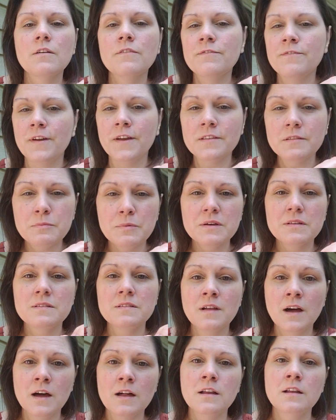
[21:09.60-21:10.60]
Facebook's
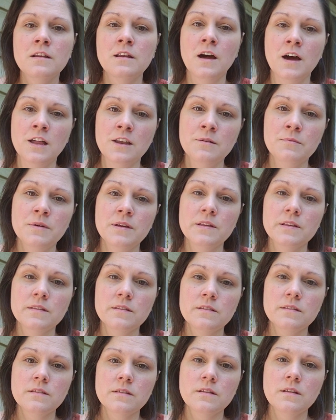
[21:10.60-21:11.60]
not
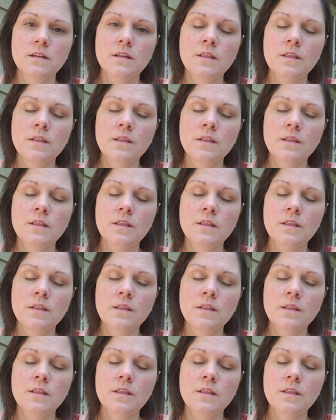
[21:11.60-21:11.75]
anonymous.